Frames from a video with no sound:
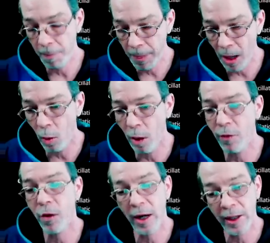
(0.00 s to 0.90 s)

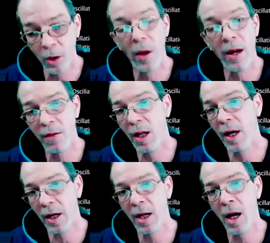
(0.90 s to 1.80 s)
However, I don't have a
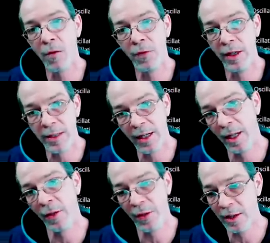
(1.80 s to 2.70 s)
lot of confidence
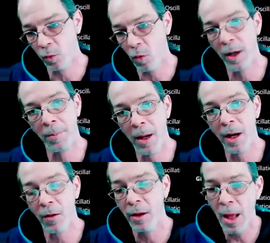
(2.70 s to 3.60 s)
in this one model.